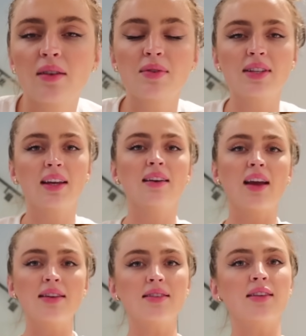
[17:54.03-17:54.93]
It was like
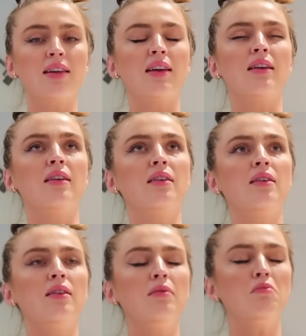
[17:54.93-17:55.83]
nicely
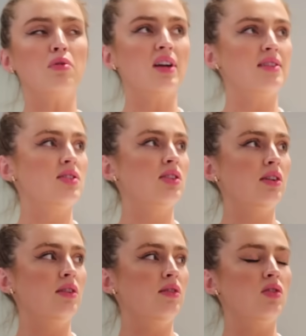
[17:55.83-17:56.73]
brisk.